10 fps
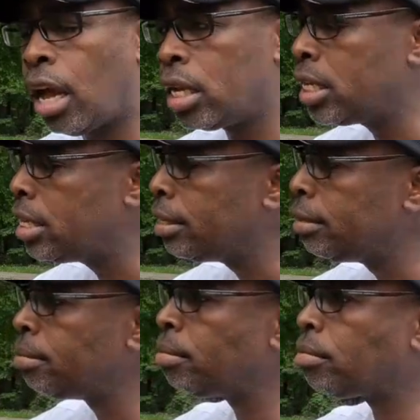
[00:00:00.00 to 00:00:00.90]
solid.
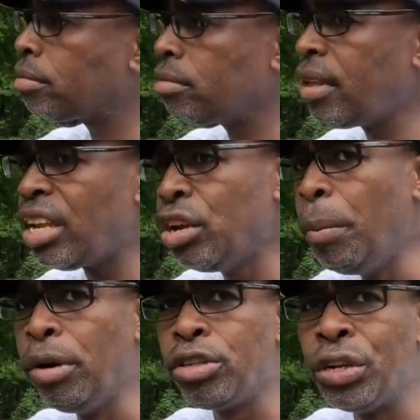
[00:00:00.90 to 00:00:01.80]

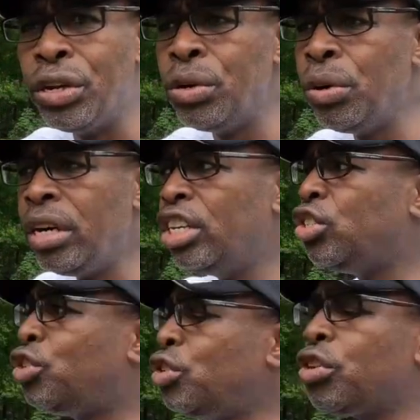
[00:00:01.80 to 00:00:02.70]
Number two,
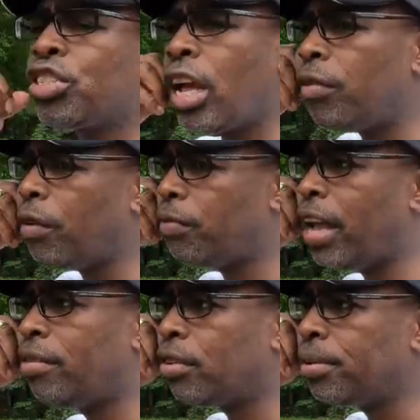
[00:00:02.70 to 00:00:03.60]
do yourself a
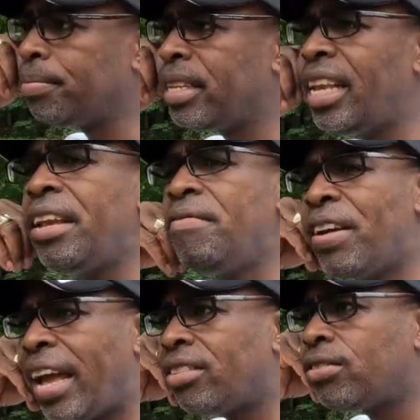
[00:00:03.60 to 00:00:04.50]
favor,
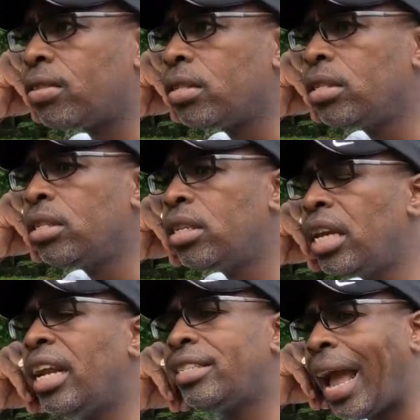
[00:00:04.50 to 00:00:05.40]
invest
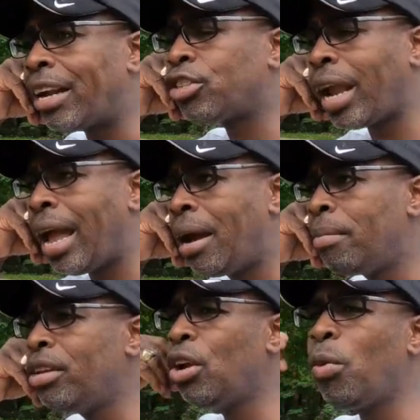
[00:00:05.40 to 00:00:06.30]
in a dash cam.